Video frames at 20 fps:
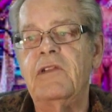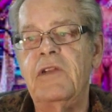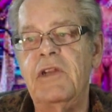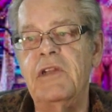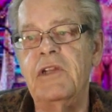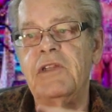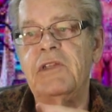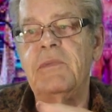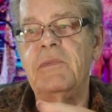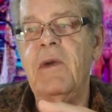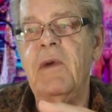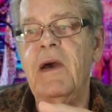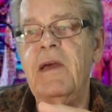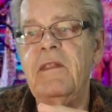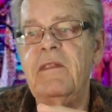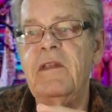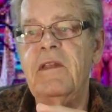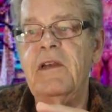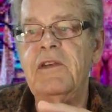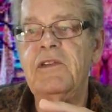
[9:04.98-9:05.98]

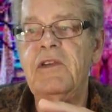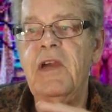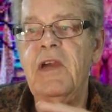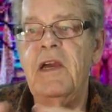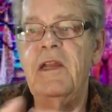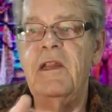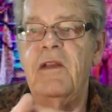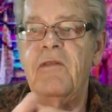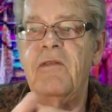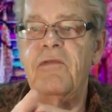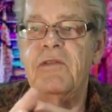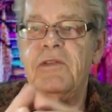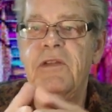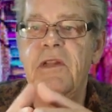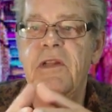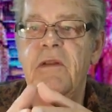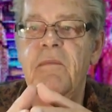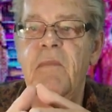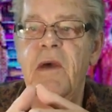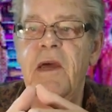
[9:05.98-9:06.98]
despite their shared interest
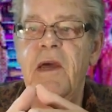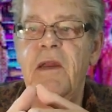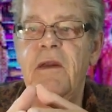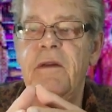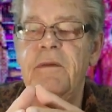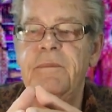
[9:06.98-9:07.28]
in men.